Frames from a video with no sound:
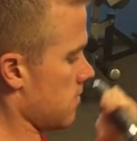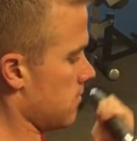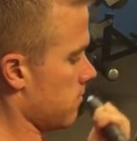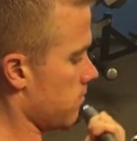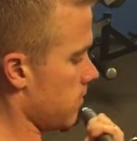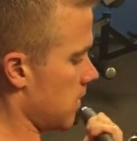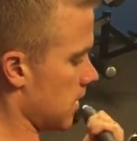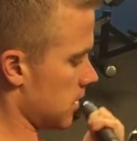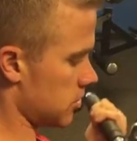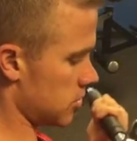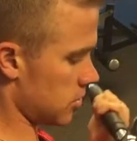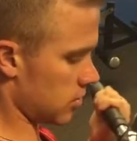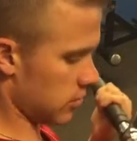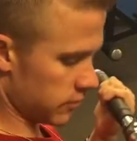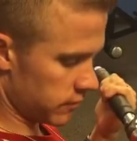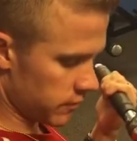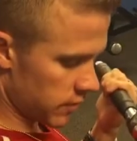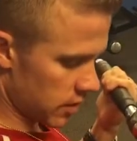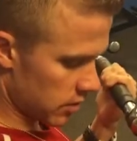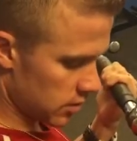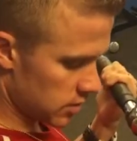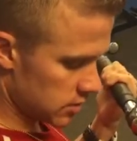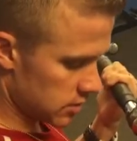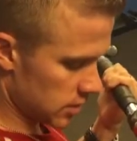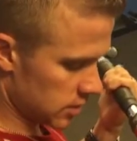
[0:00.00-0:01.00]
Make sure you
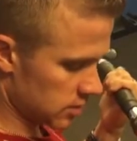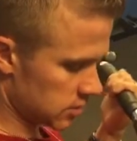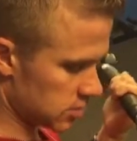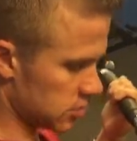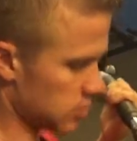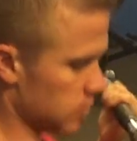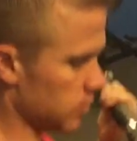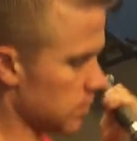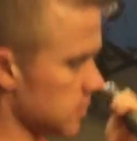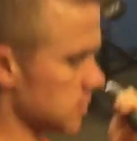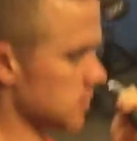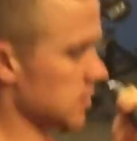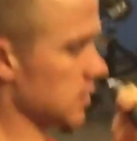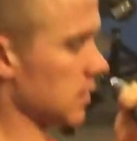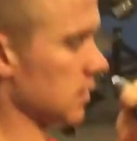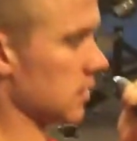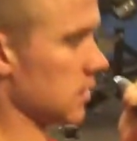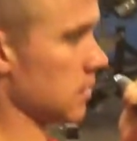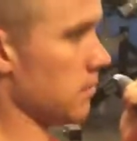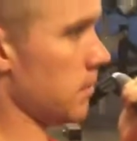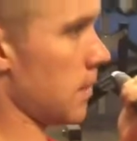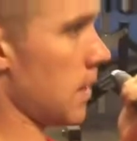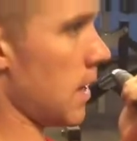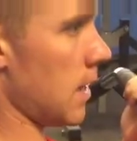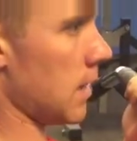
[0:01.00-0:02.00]
focus on squeezing at the
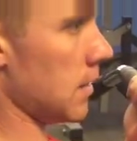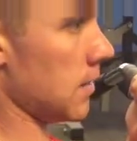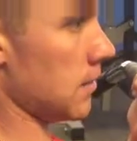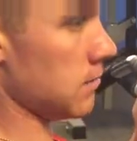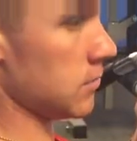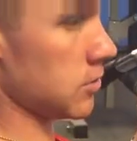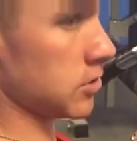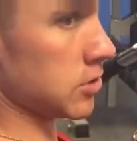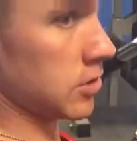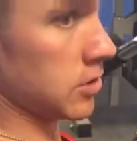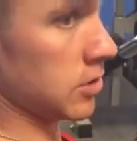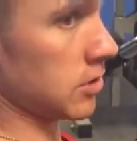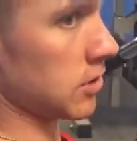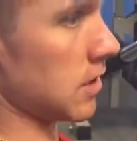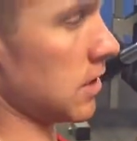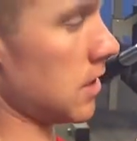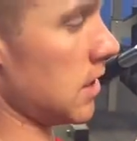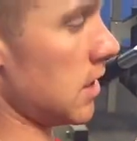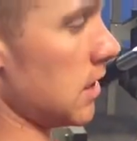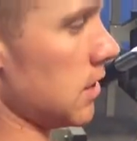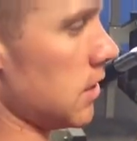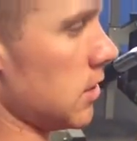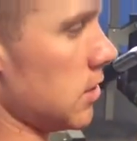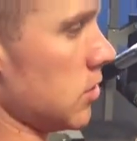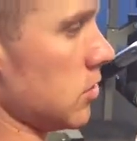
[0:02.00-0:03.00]
bottom so you're
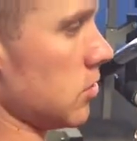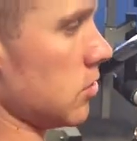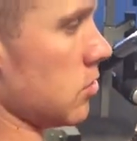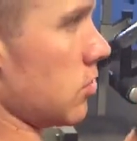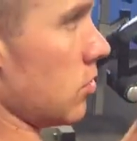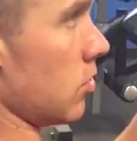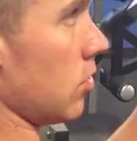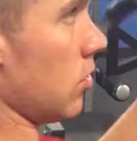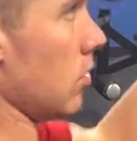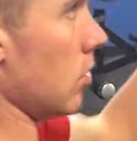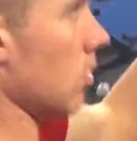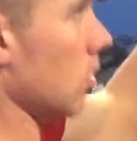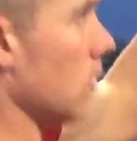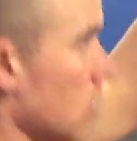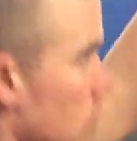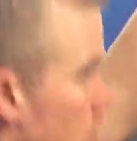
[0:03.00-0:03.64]
in control.